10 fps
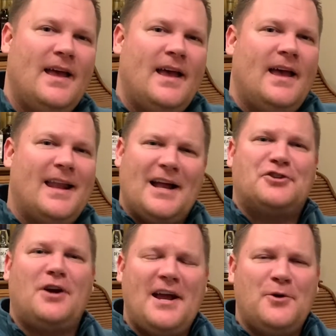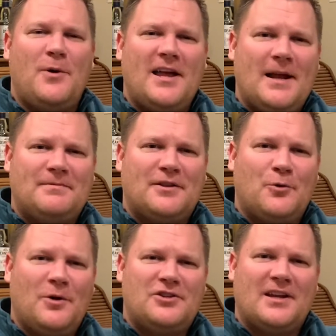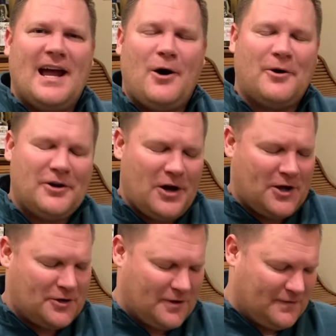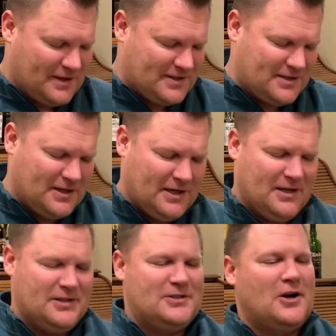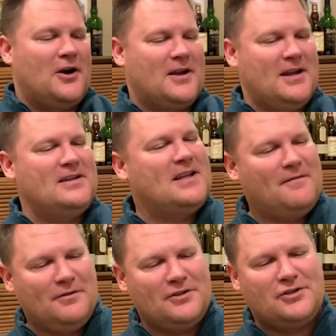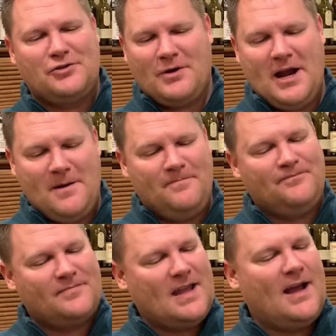And I tried to wait up to the witching hour in honor of this dark and devilish dram.